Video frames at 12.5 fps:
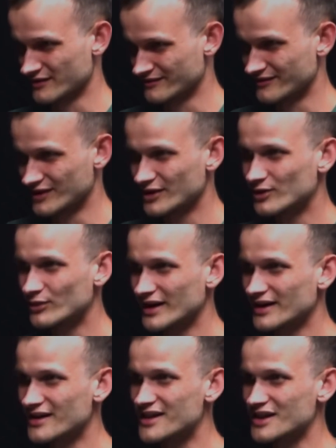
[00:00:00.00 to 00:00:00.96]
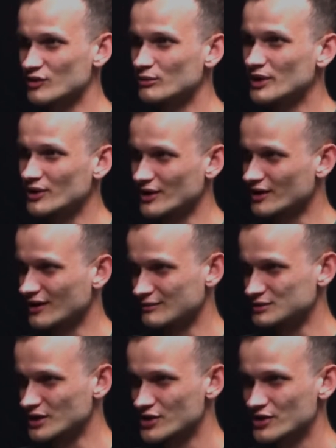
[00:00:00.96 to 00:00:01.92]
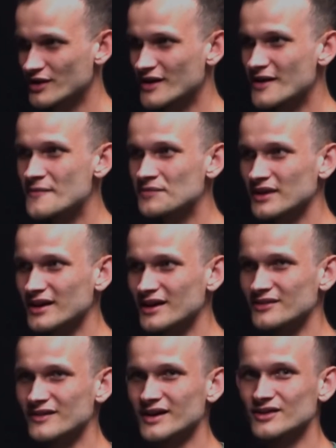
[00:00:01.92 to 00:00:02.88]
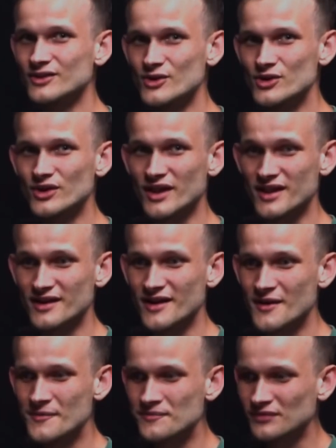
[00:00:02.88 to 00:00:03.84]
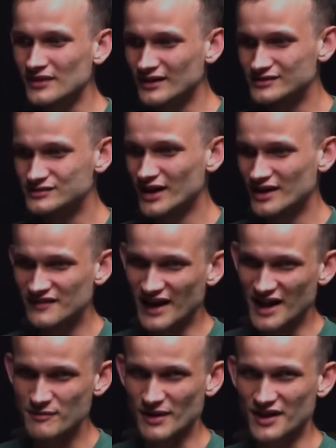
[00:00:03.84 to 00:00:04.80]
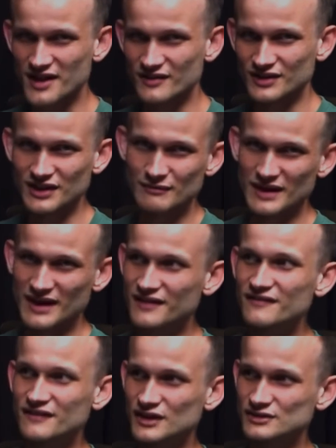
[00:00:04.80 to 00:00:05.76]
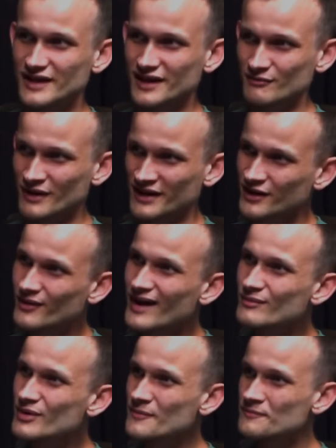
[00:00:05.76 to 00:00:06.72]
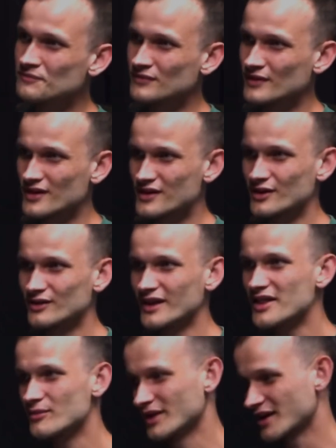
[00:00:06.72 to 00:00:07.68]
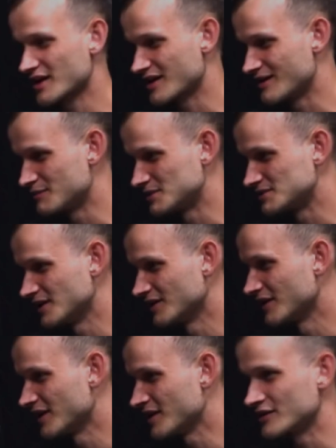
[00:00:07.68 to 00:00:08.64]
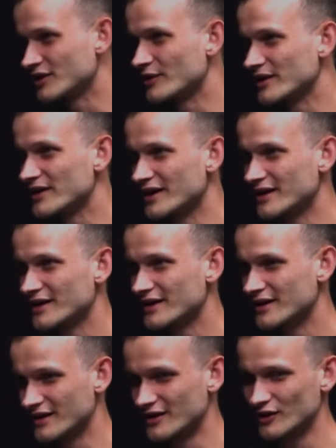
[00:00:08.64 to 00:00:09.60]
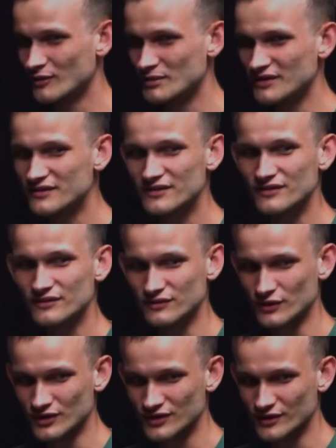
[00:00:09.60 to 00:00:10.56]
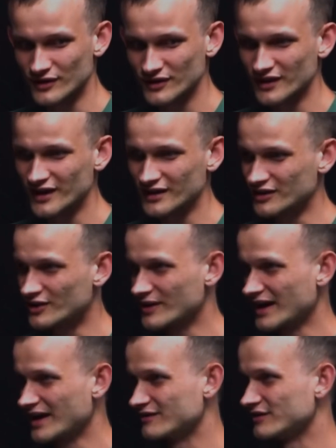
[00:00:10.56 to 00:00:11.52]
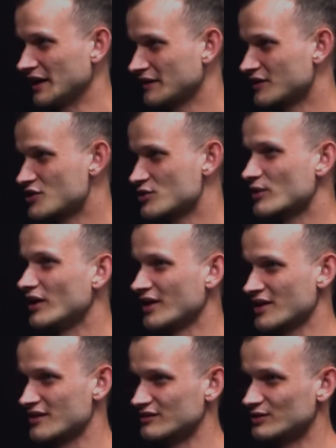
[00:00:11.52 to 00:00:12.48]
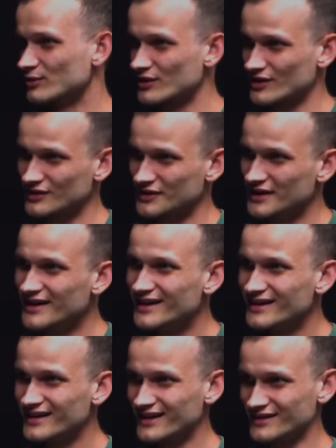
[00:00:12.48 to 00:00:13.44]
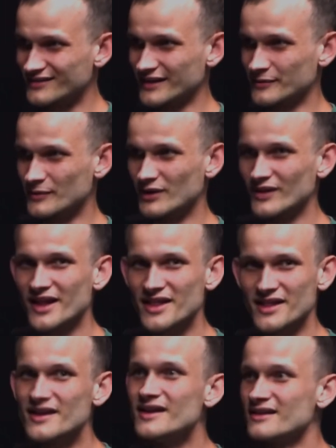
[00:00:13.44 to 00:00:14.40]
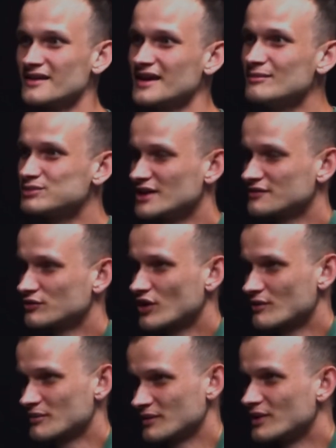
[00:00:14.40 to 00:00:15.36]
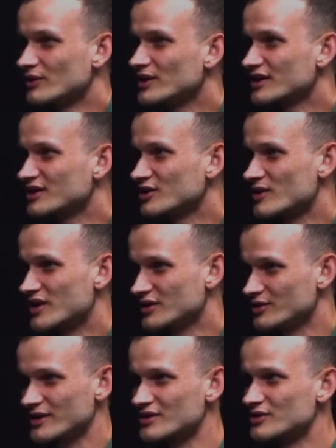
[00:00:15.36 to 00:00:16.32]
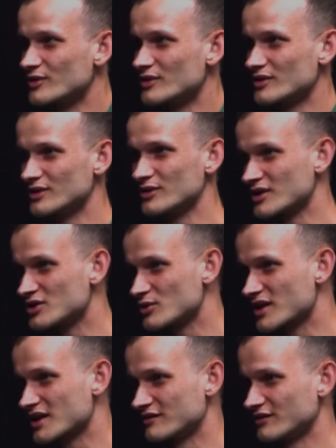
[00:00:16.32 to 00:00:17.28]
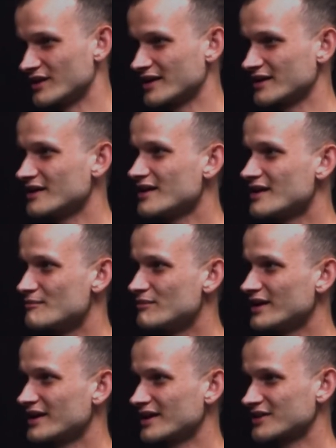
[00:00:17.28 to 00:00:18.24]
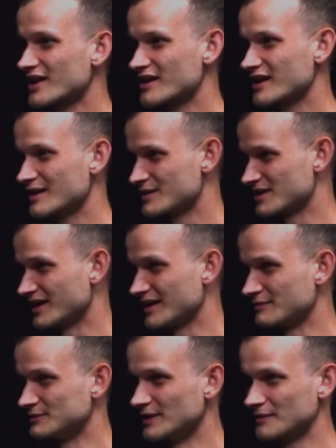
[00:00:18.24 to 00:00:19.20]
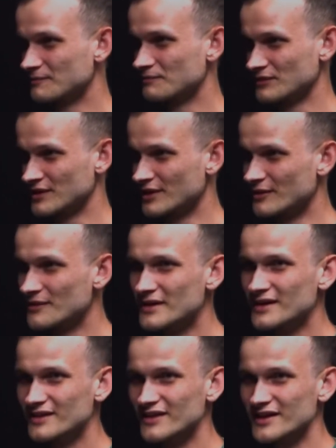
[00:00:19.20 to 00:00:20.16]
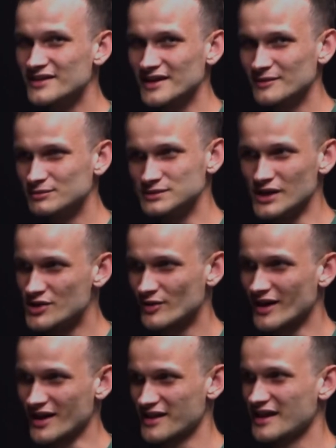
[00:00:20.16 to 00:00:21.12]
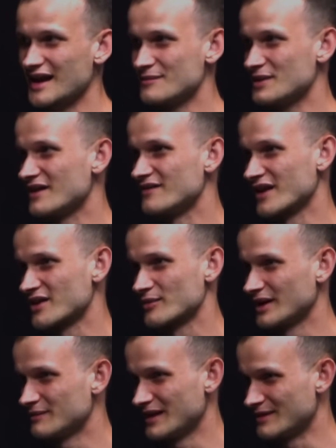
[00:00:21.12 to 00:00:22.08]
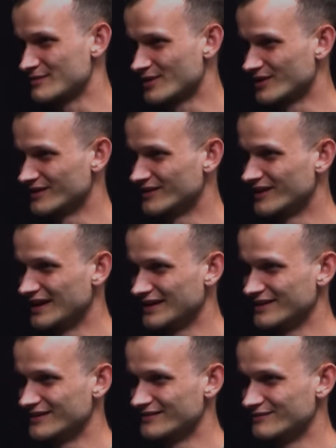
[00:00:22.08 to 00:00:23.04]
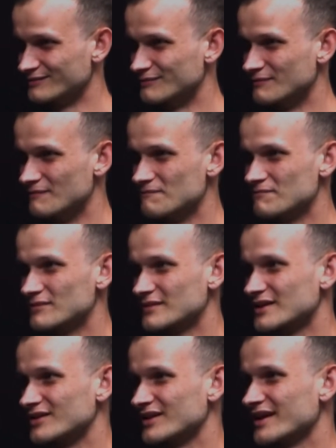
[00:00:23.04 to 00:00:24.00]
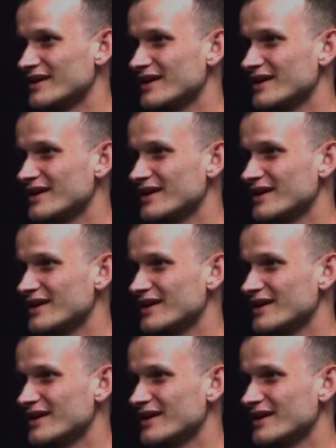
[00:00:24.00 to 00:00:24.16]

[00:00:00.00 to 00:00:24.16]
and like what it conceivably could accomplish. And like there's just a lot of aspects of it that make it feel like a money grab. So that's one example. And then, you gotta go a bit further and then, you have like the Trons of the world. And like, that's a platform, you can use it, you can do stuff on it. But at the same time, like, they did plagiarize the IPFS white paper and then, they